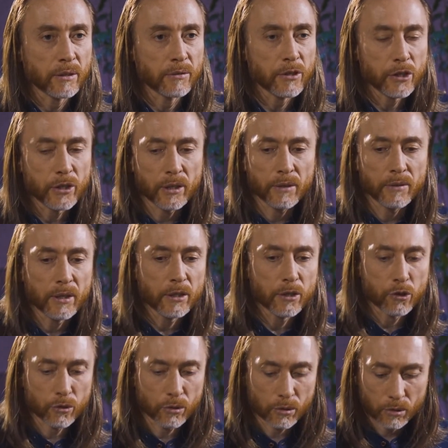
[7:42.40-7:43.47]
I'm not the
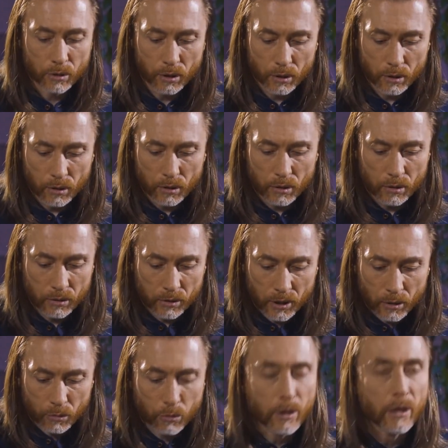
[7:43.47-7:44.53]
body. You don't
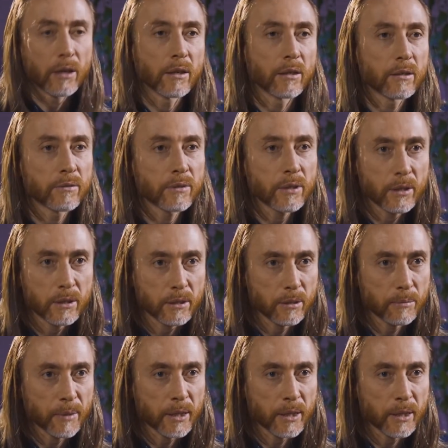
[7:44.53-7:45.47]
say that you're an arm.